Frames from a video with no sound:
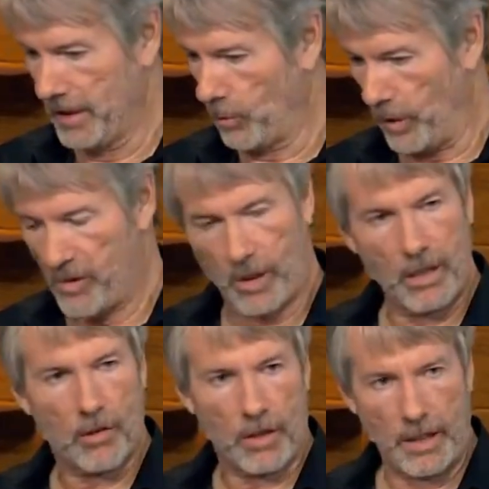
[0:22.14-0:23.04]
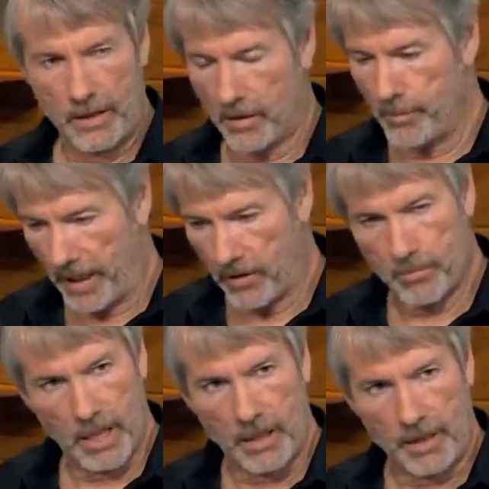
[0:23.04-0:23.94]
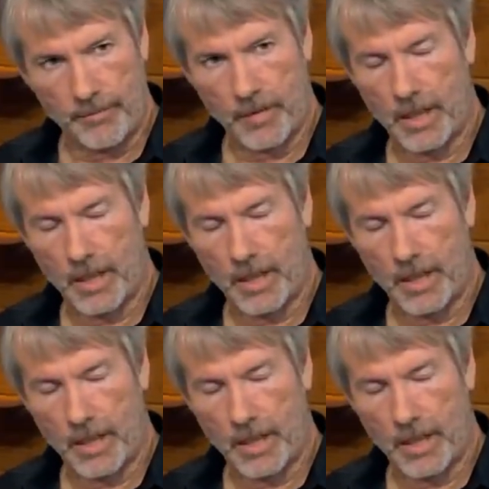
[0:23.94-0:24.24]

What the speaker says: We want to create a better money.